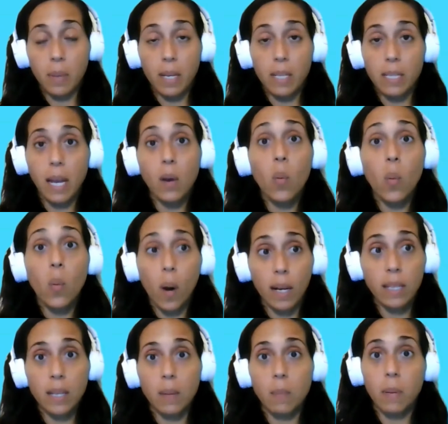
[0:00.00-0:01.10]
because I
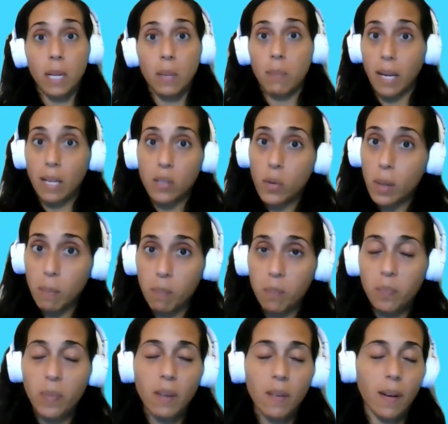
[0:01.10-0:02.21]
wanted to complete my dream,
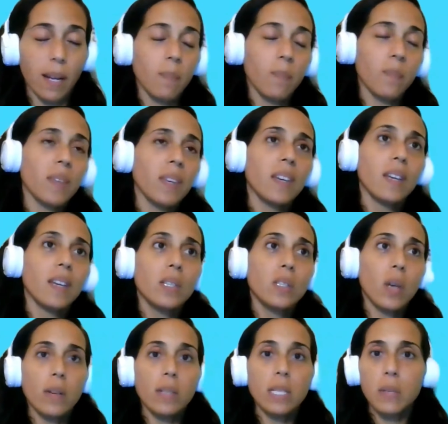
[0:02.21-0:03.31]
right?
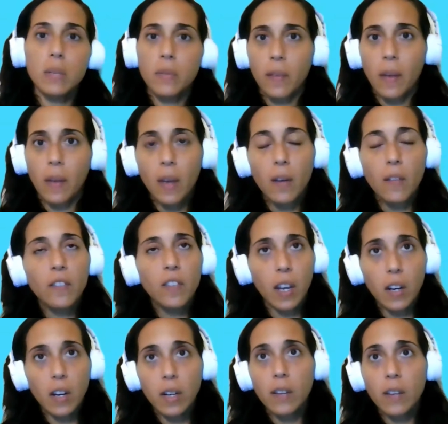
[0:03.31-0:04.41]
So I was
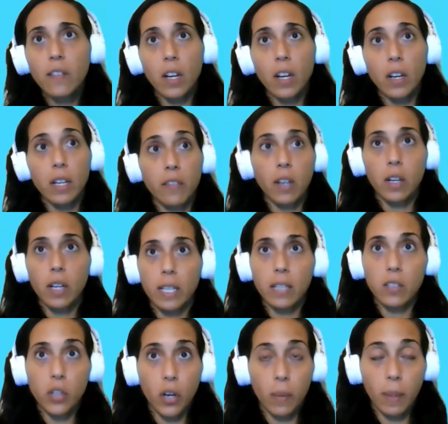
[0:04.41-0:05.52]
very, very, very
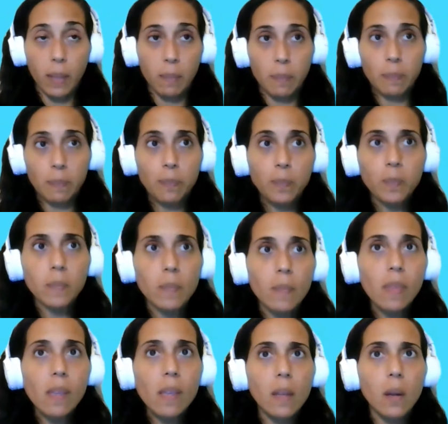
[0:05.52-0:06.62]
determined.
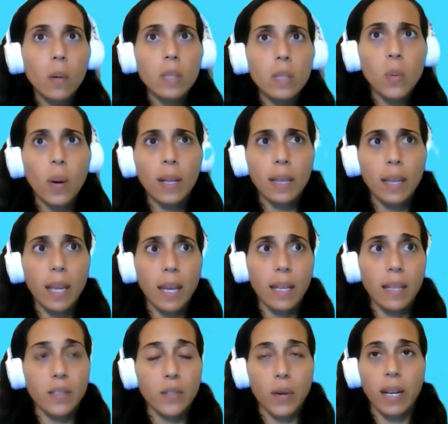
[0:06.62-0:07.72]
There was one day
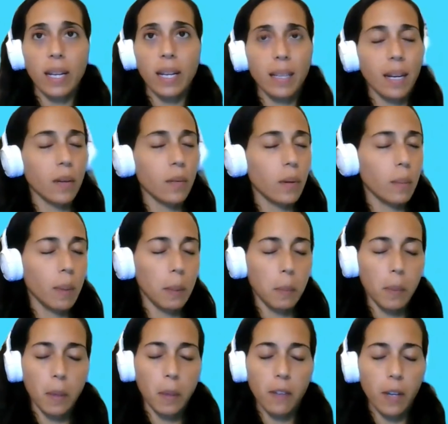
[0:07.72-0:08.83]
in training that I
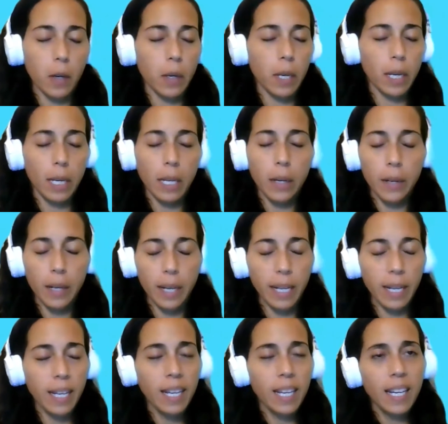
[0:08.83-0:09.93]
remember very
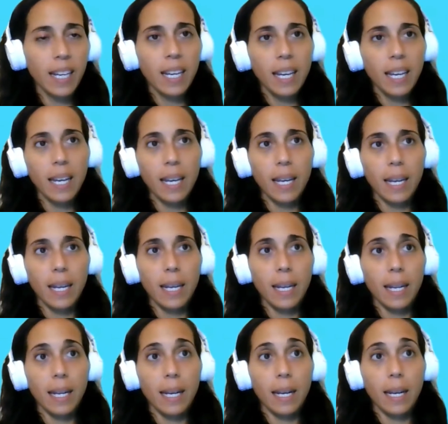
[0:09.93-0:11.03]
clearly,
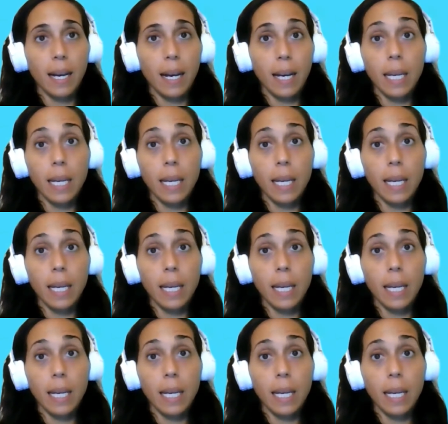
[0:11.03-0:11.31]
and